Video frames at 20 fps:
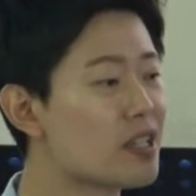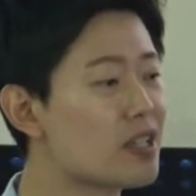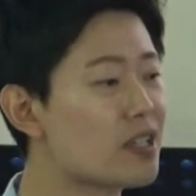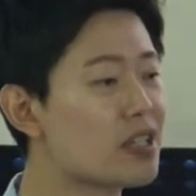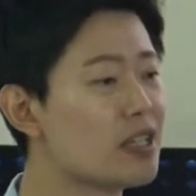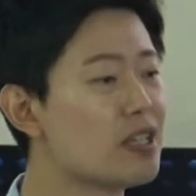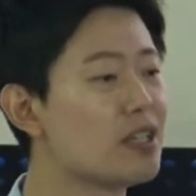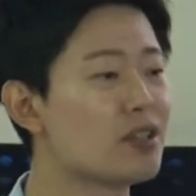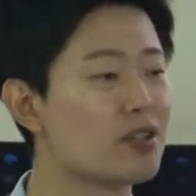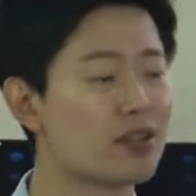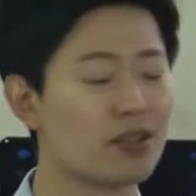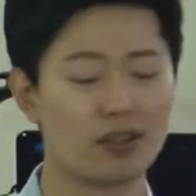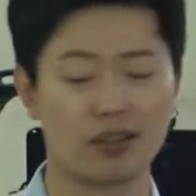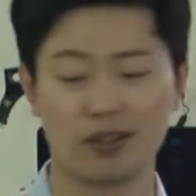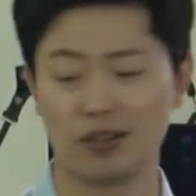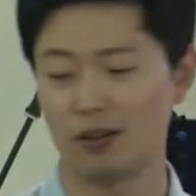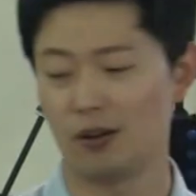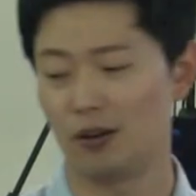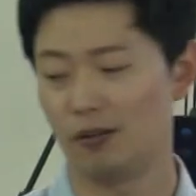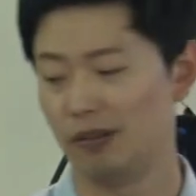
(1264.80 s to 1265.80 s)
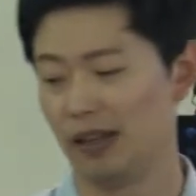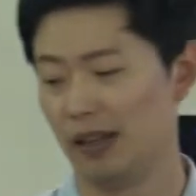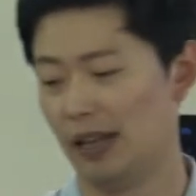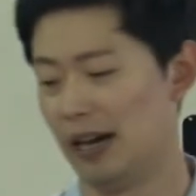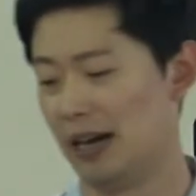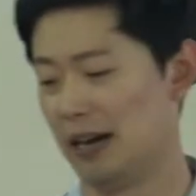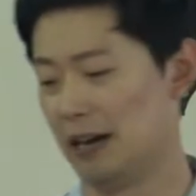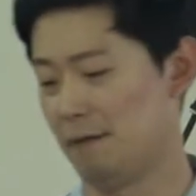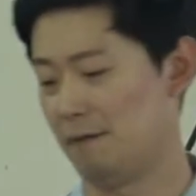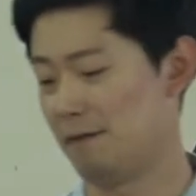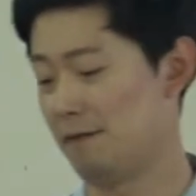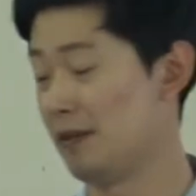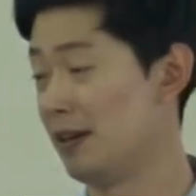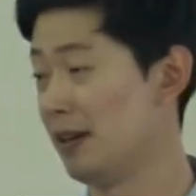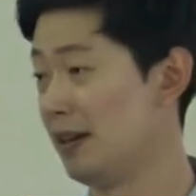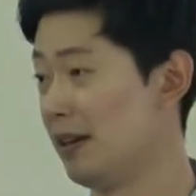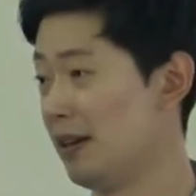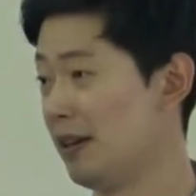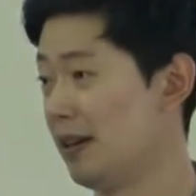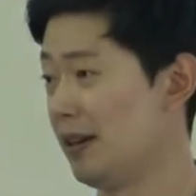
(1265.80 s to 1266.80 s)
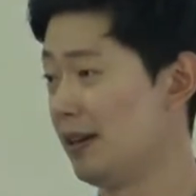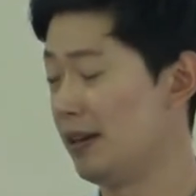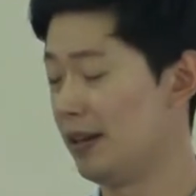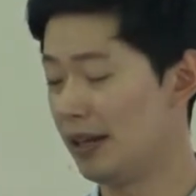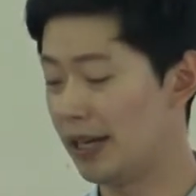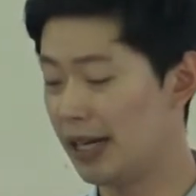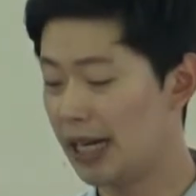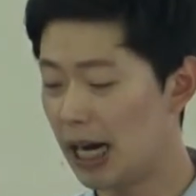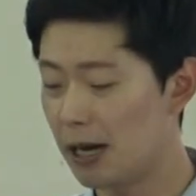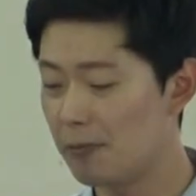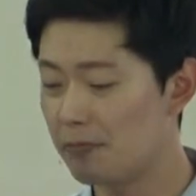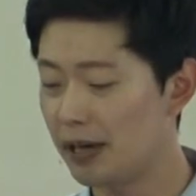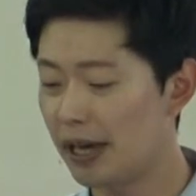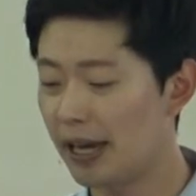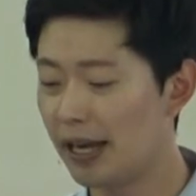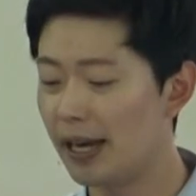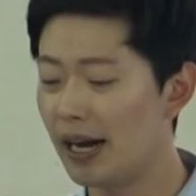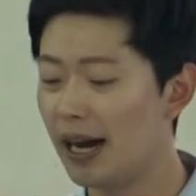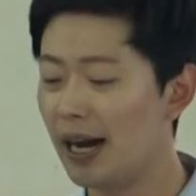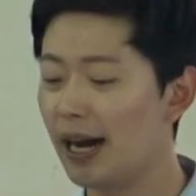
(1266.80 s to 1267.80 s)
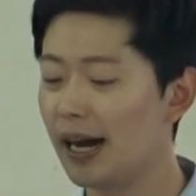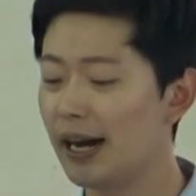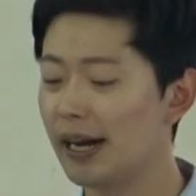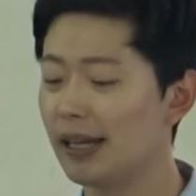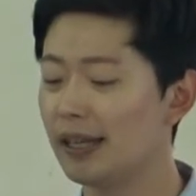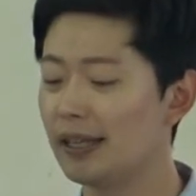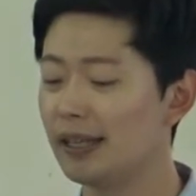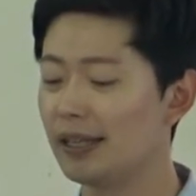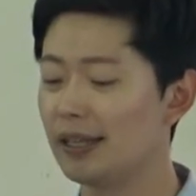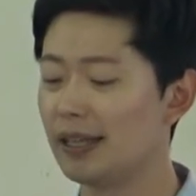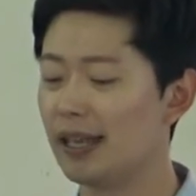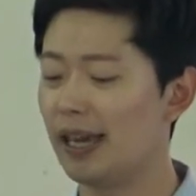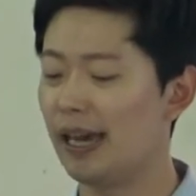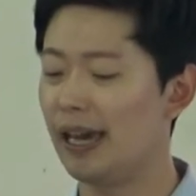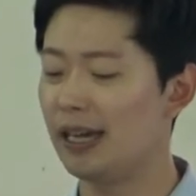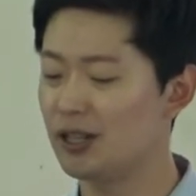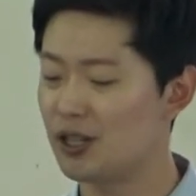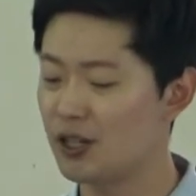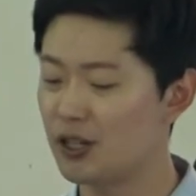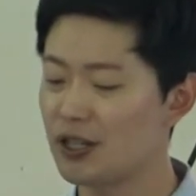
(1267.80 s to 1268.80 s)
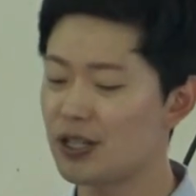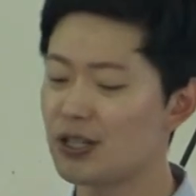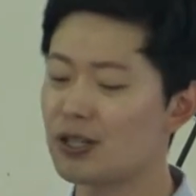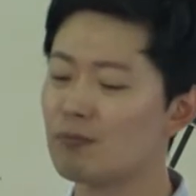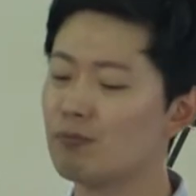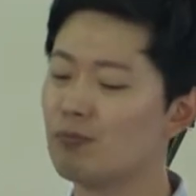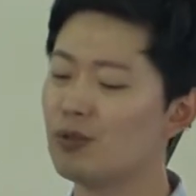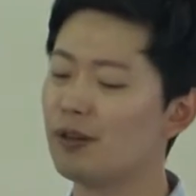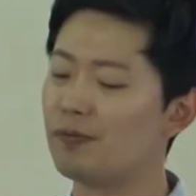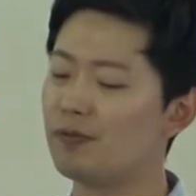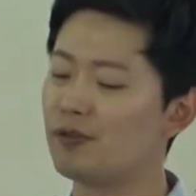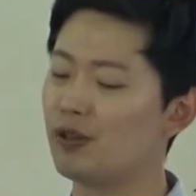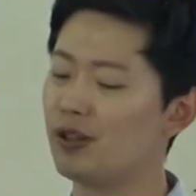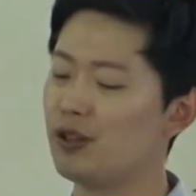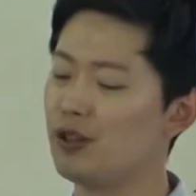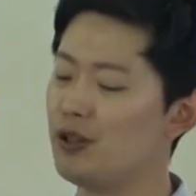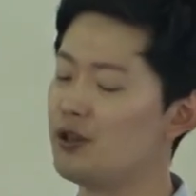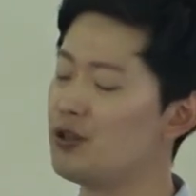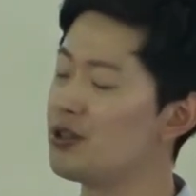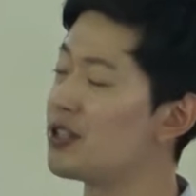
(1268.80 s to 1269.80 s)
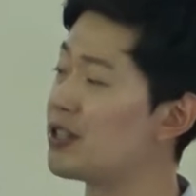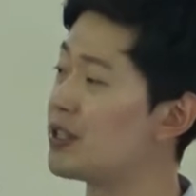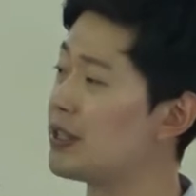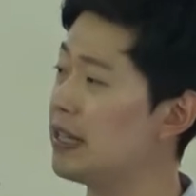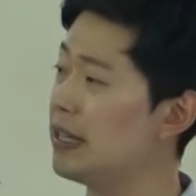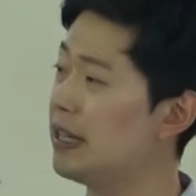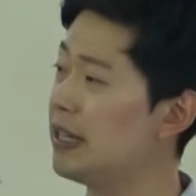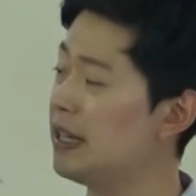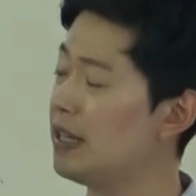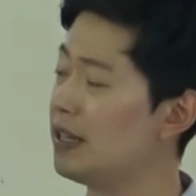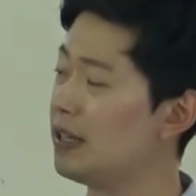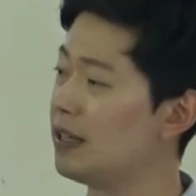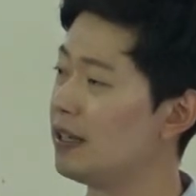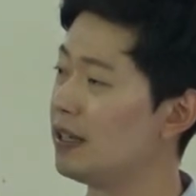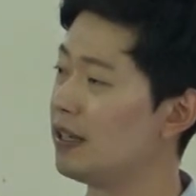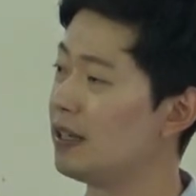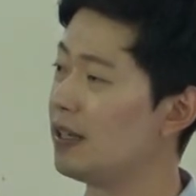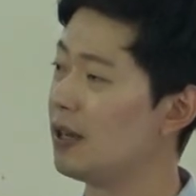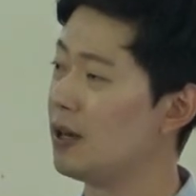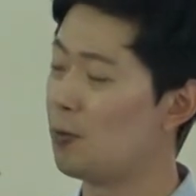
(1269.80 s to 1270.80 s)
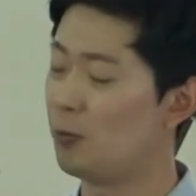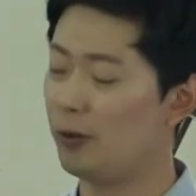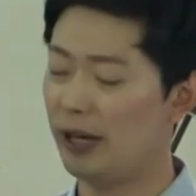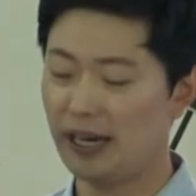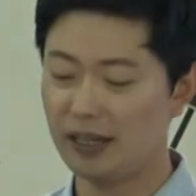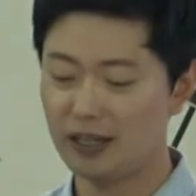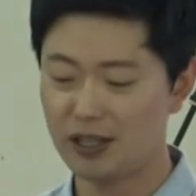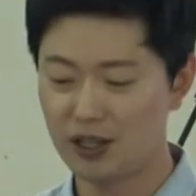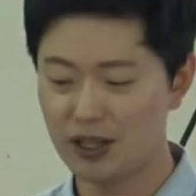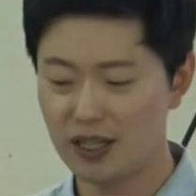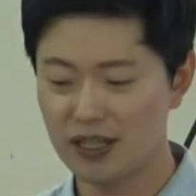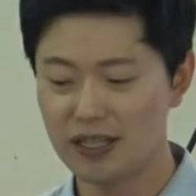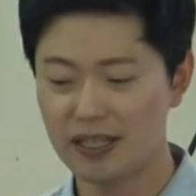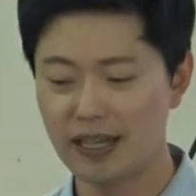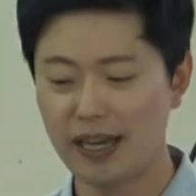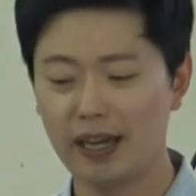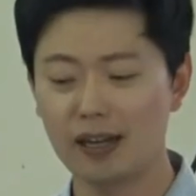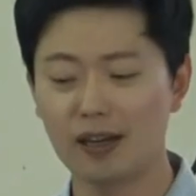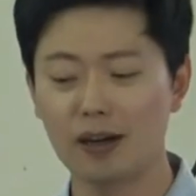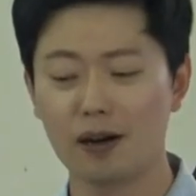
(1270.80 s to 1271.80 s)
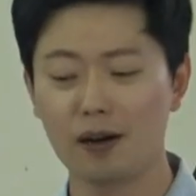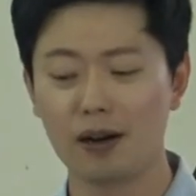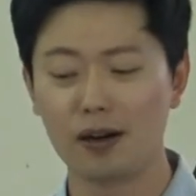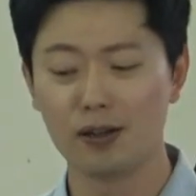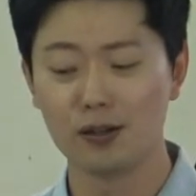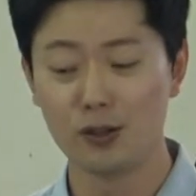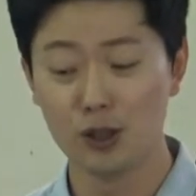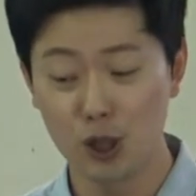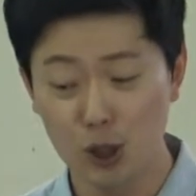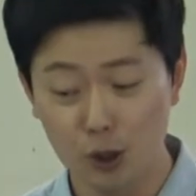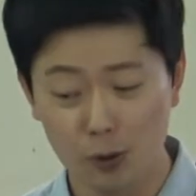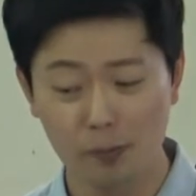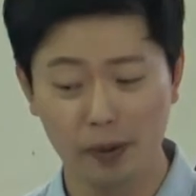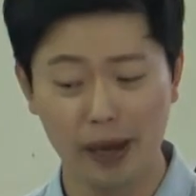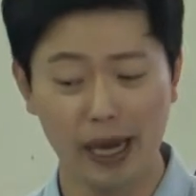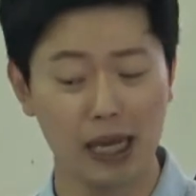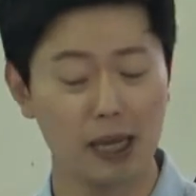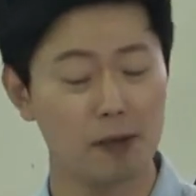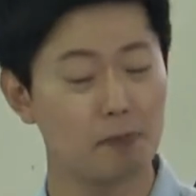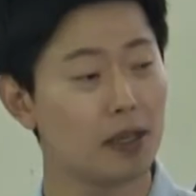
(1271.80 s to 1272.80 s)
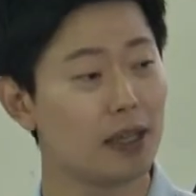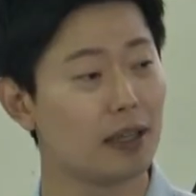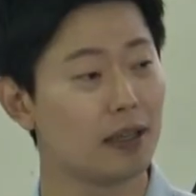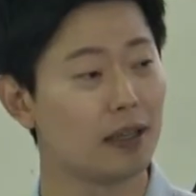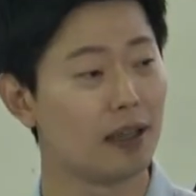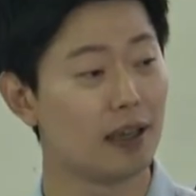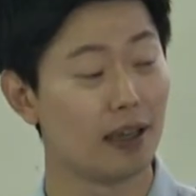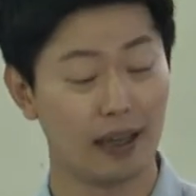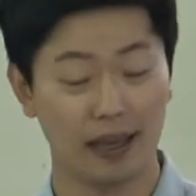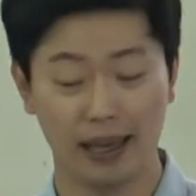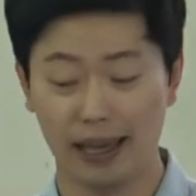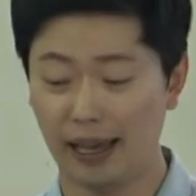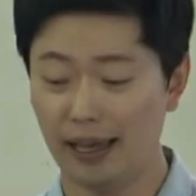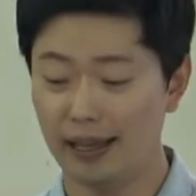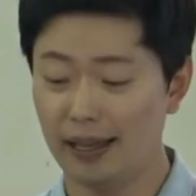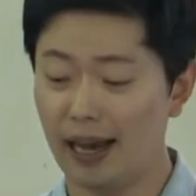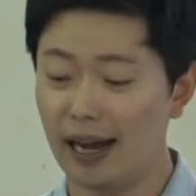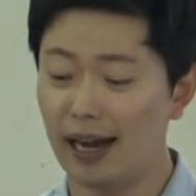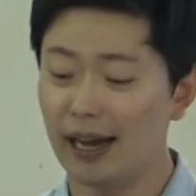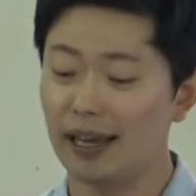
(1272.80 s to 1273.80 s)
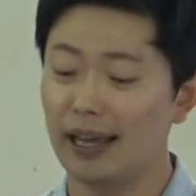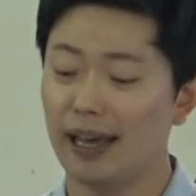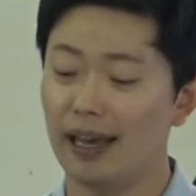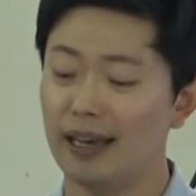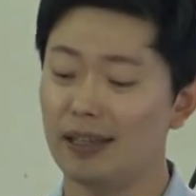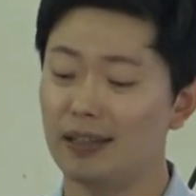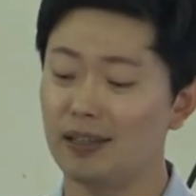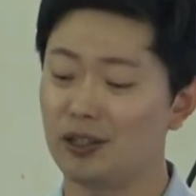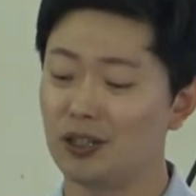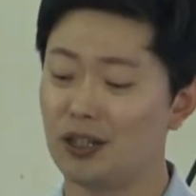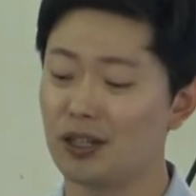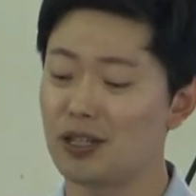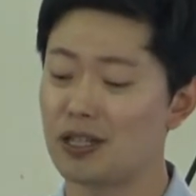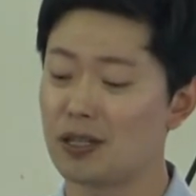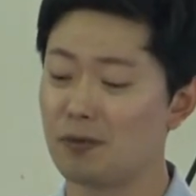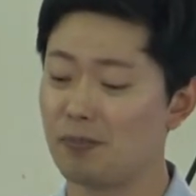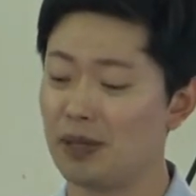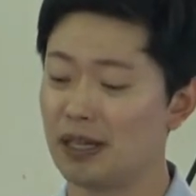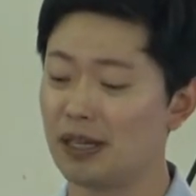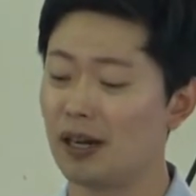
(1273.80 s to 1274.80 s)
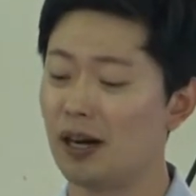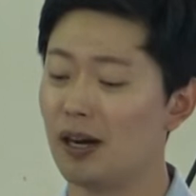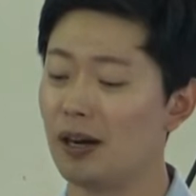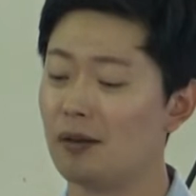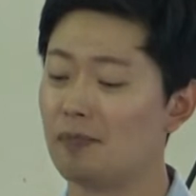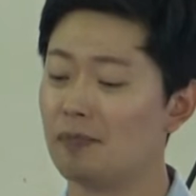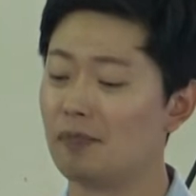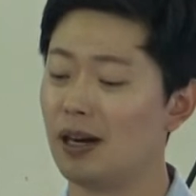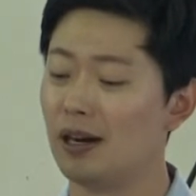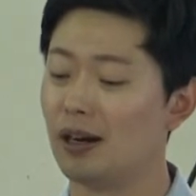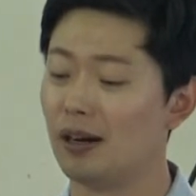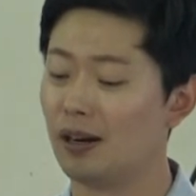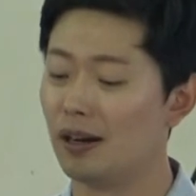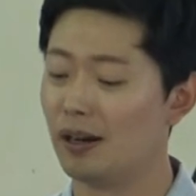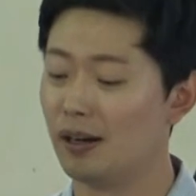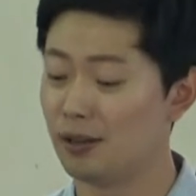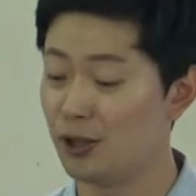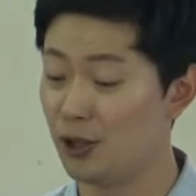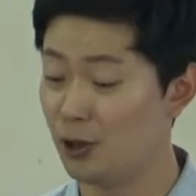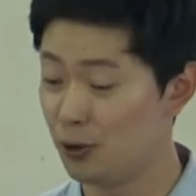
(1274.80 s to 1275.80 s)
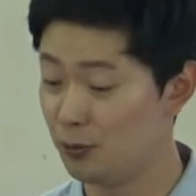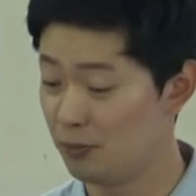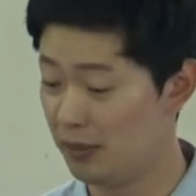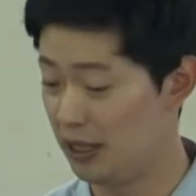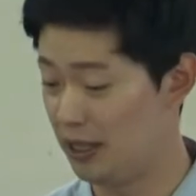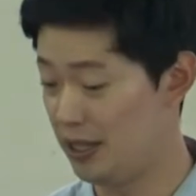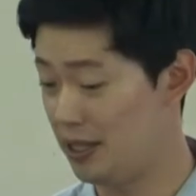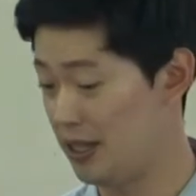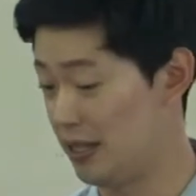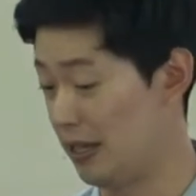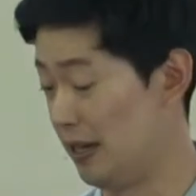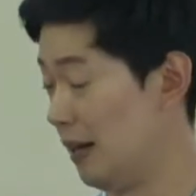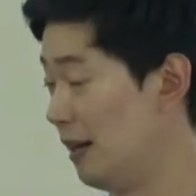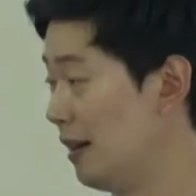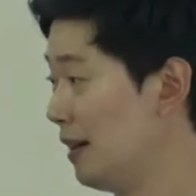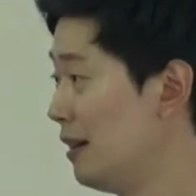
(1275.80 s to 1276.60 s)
season of life. Gabi and I had just moved to a new city. We had just had a new baby, and I had just become a new minister.